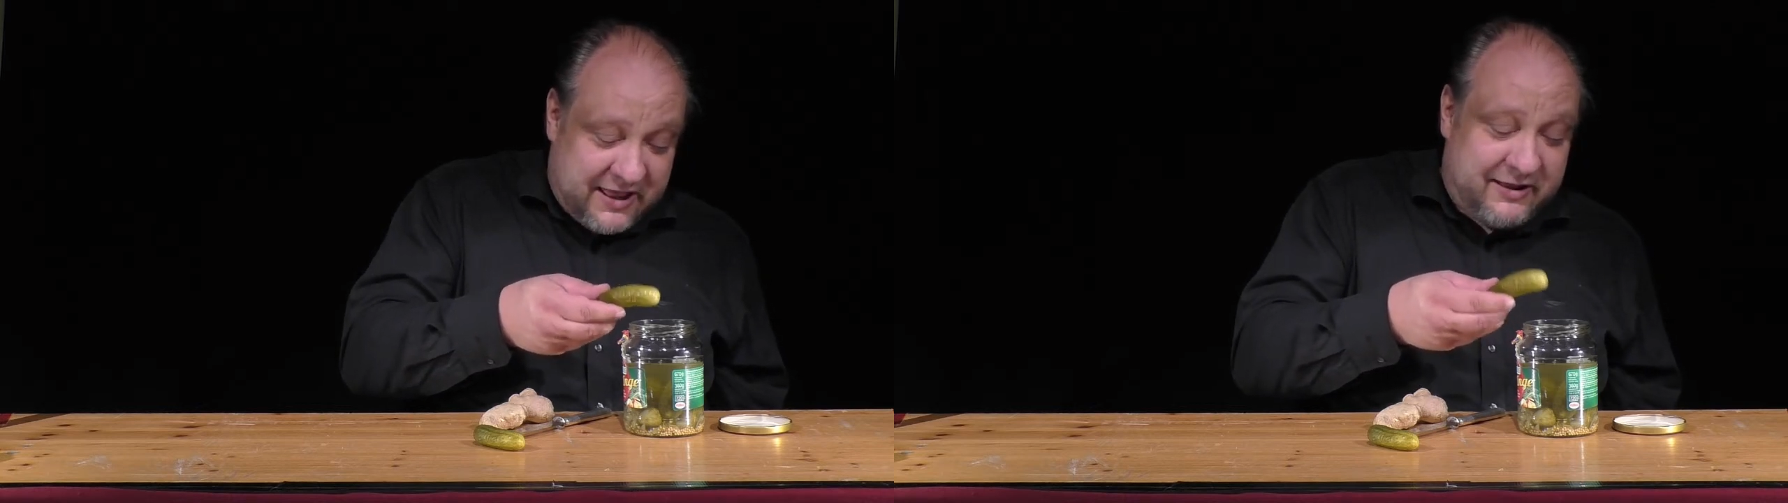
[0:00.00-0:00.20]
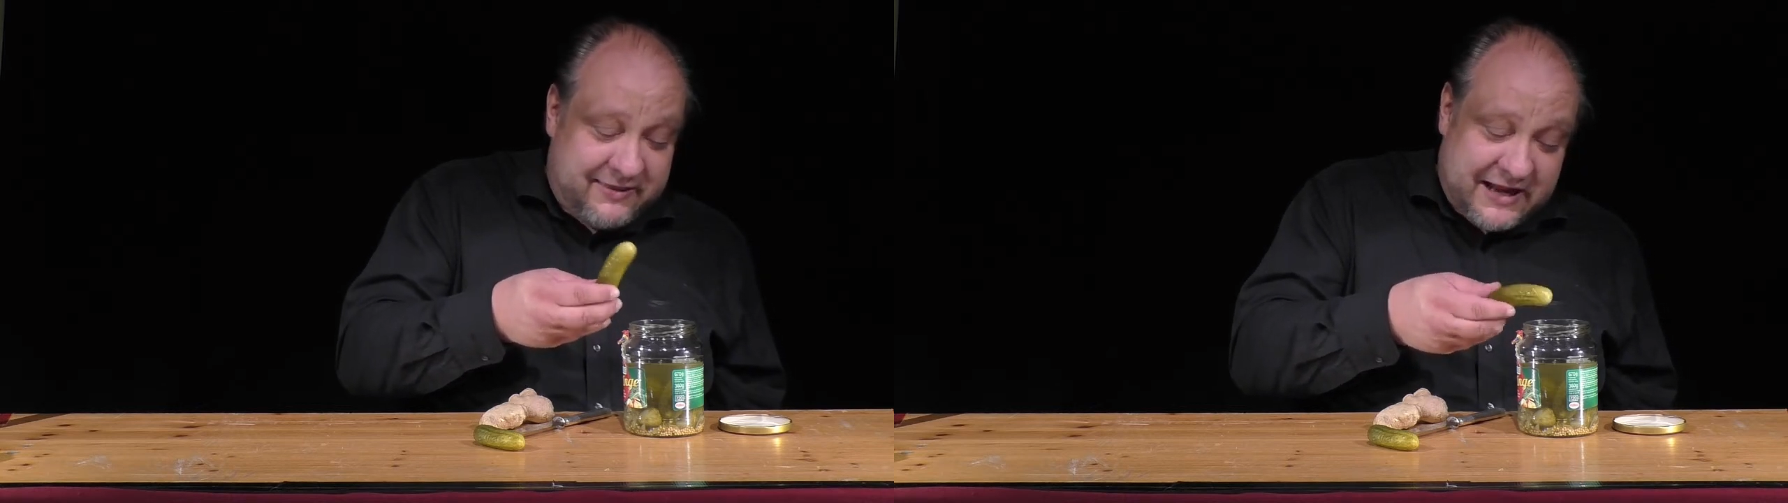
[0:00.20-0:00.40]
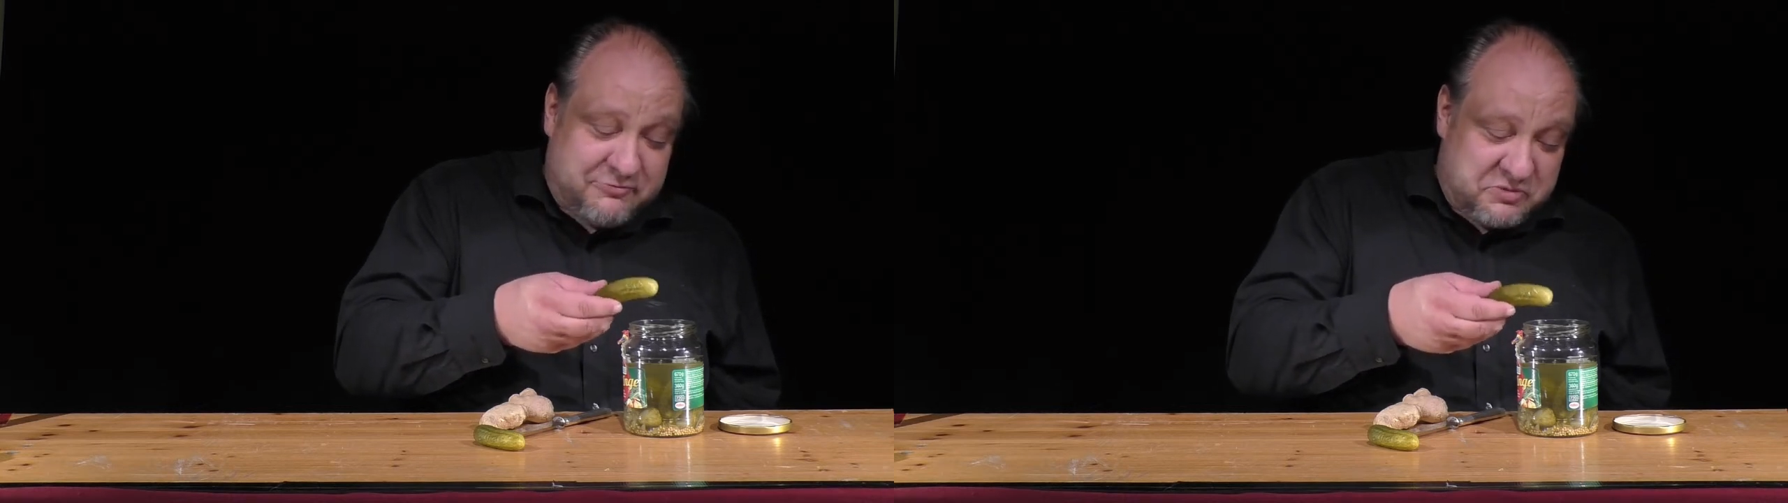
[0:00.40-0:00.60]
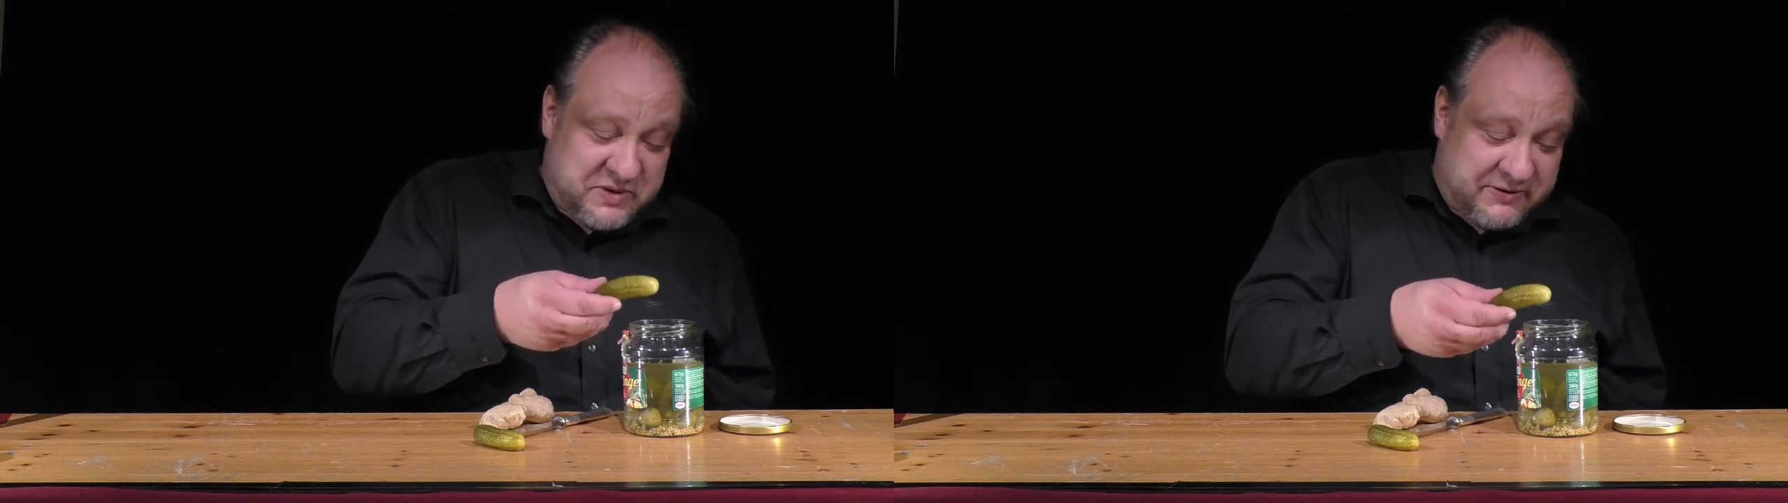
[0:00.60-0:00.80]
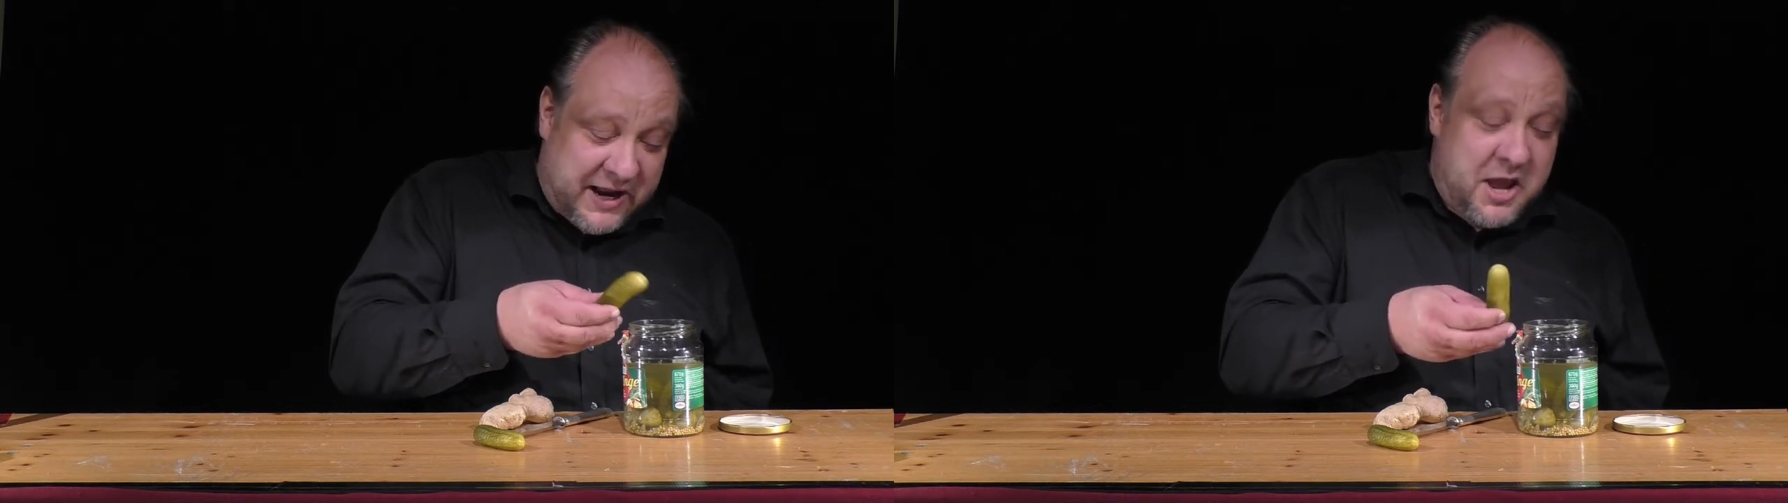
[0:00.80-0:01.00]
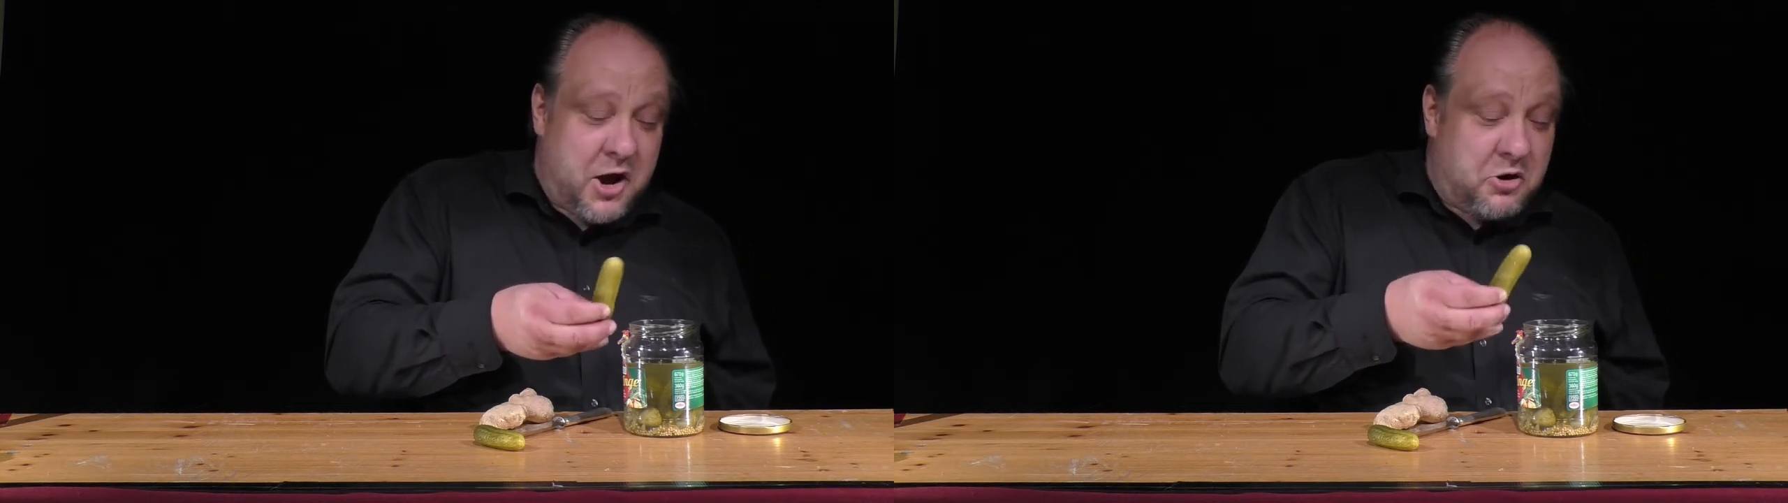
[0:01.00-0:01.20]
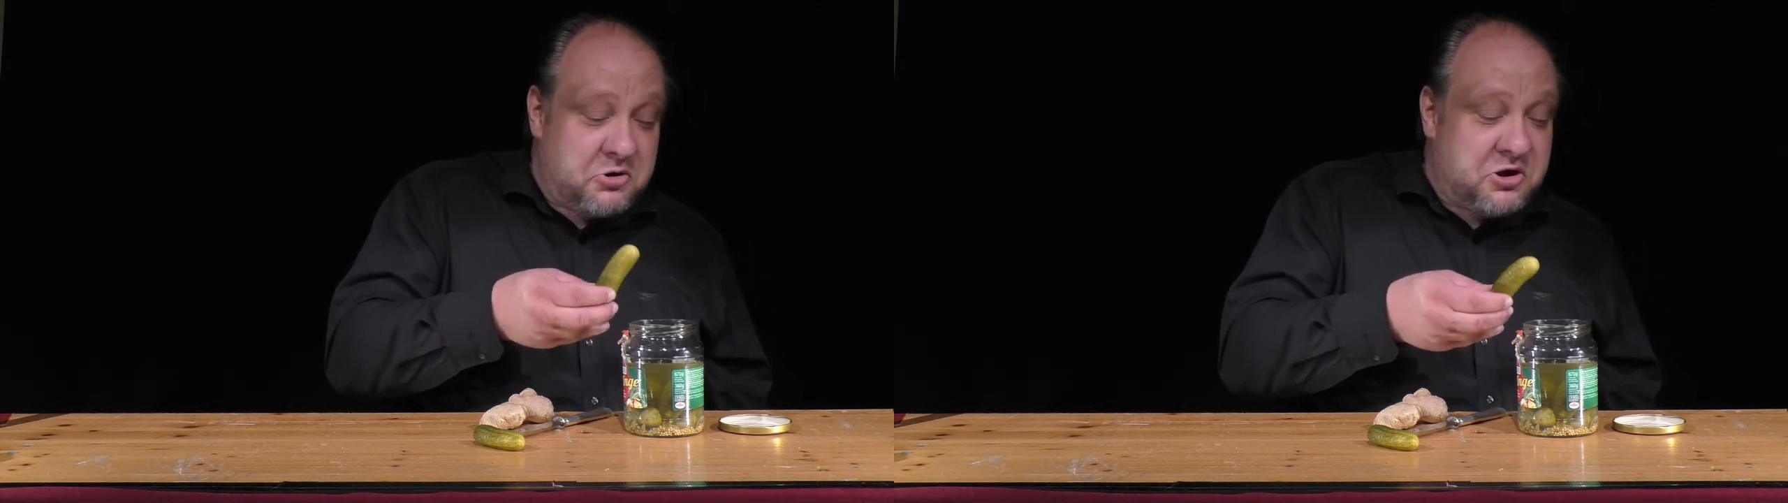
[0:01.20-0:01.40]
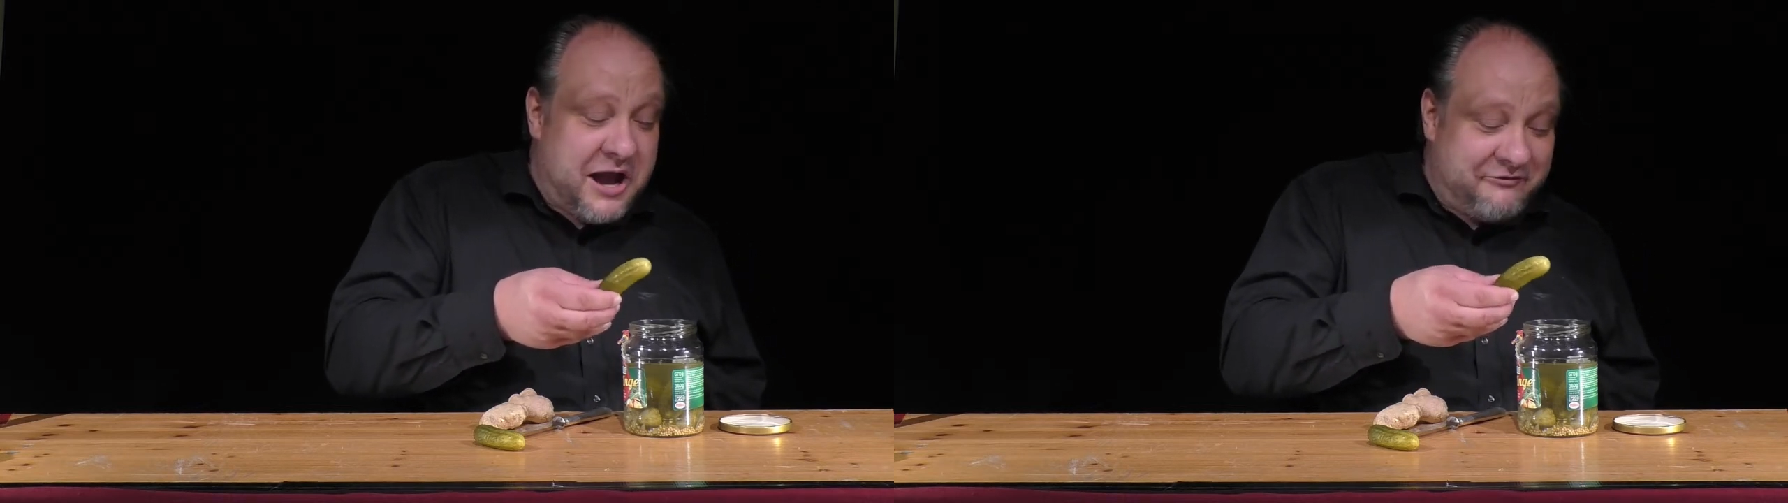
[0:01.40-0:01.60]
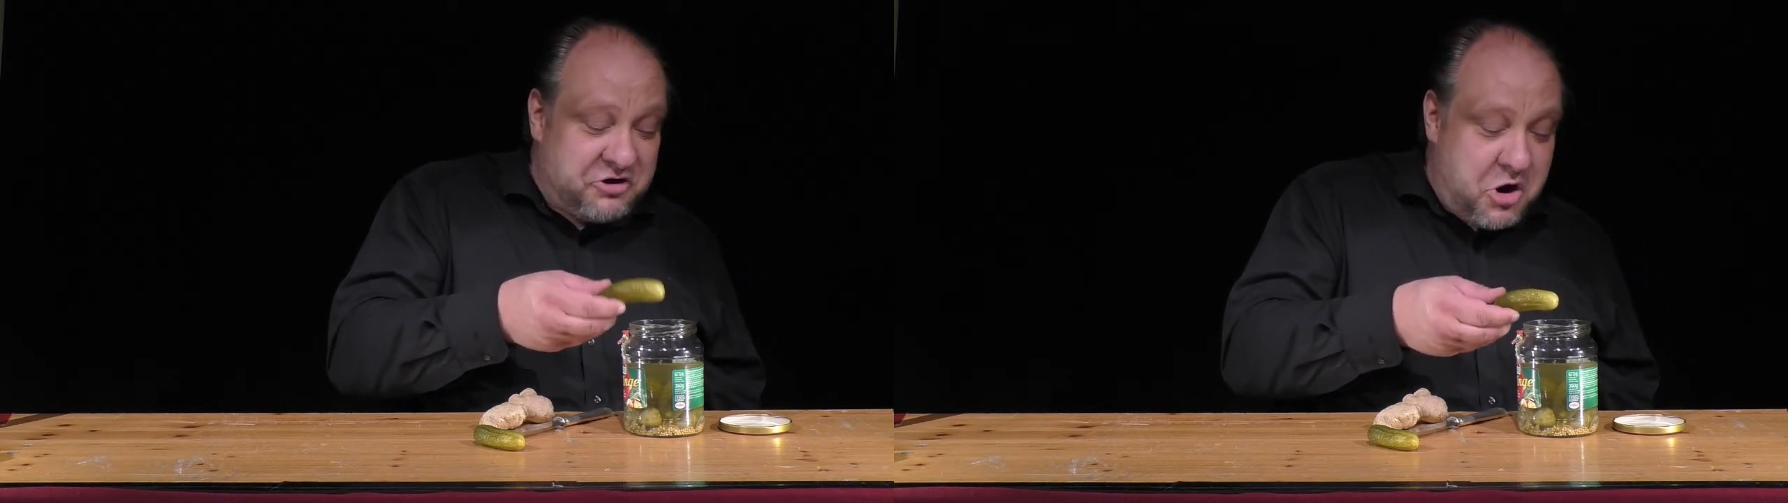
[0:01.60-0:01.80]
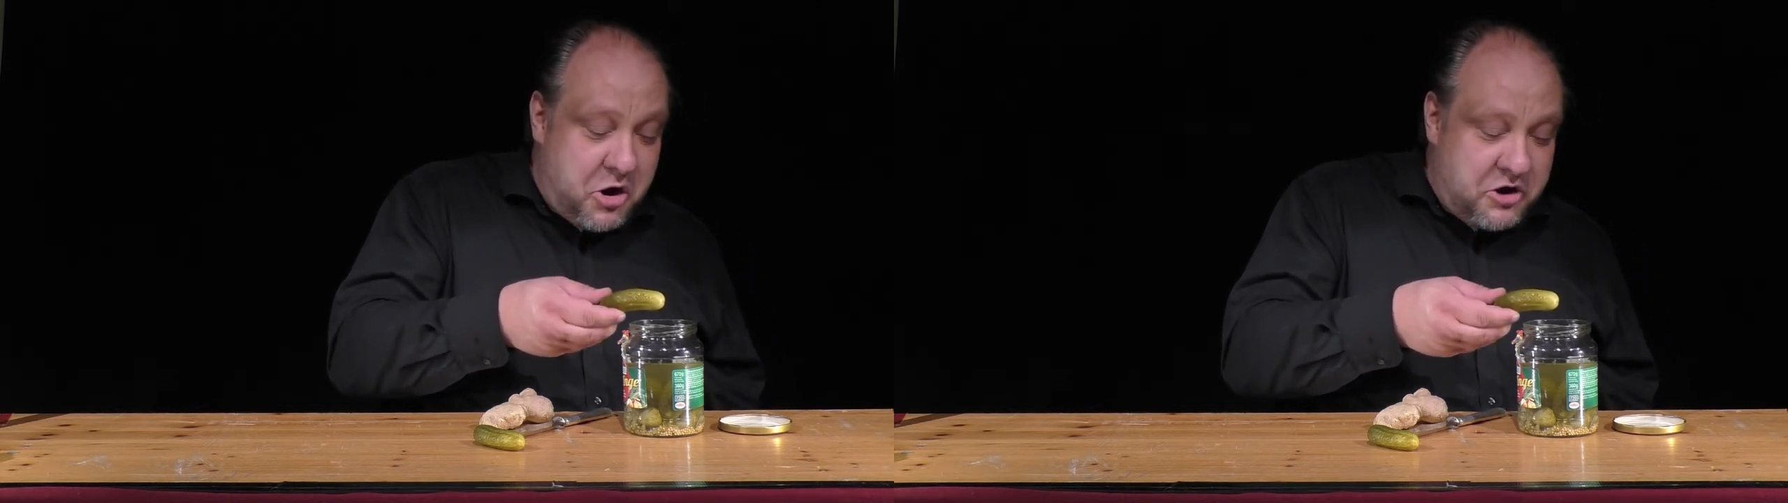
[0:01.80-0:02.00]
uh, that would be great. Oh, you have a
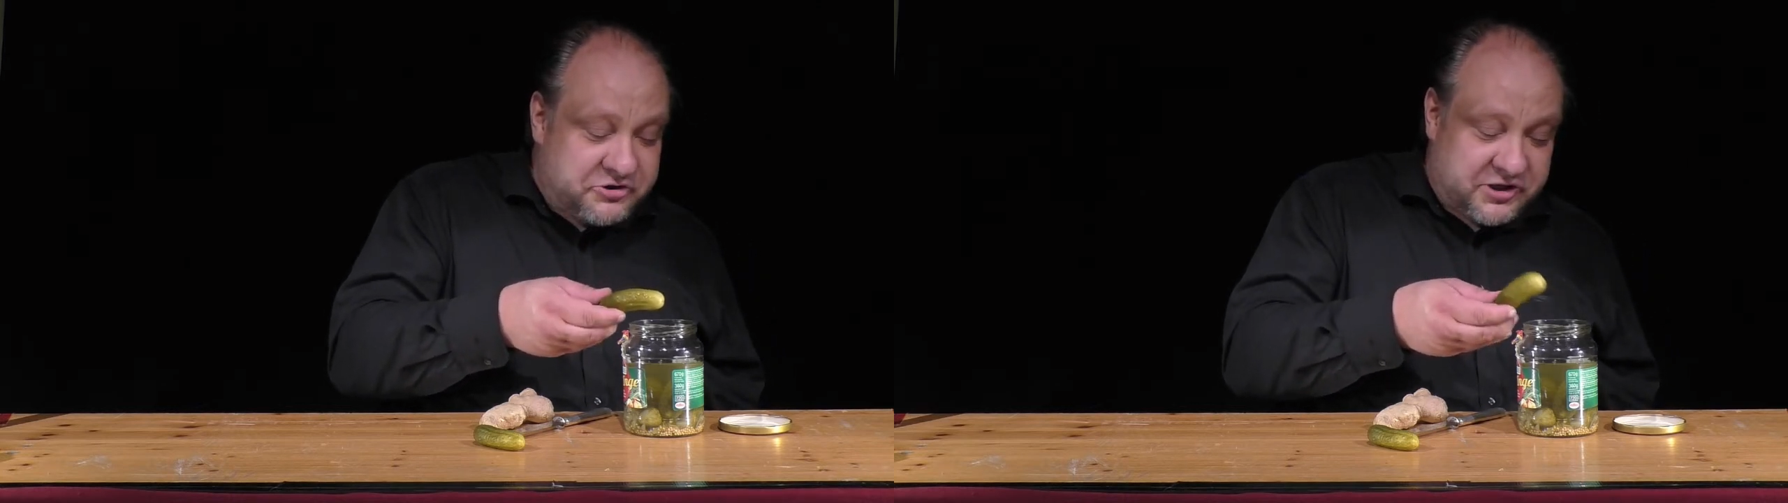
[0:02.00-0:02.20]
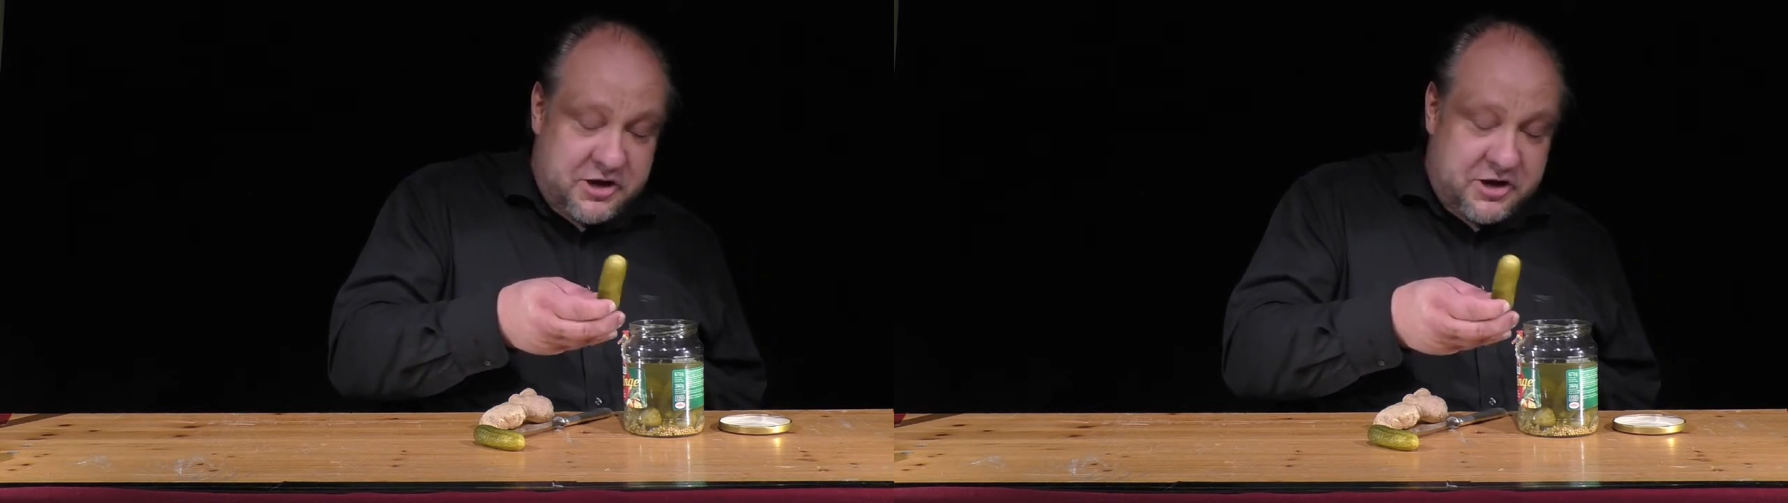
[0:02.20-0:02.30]
nurse,